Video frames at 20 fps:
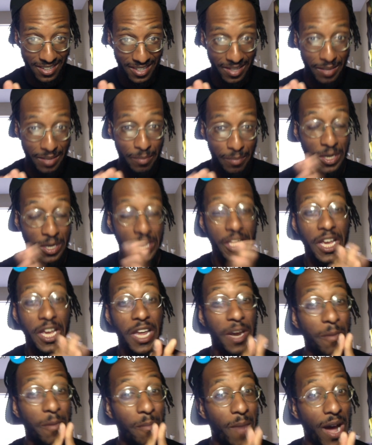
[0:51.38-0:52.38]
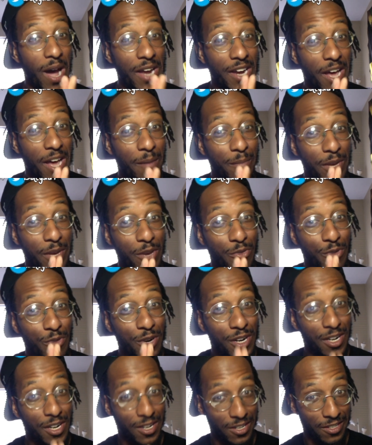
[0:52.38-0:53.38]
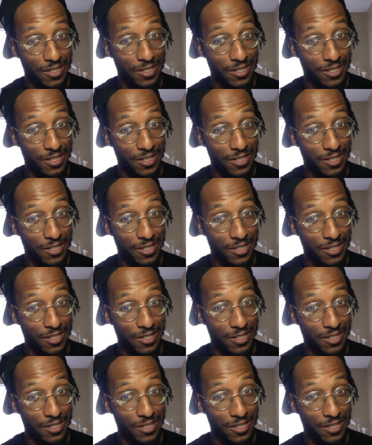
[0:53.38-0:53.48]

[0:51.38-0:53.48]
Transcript: But again, it might not be real.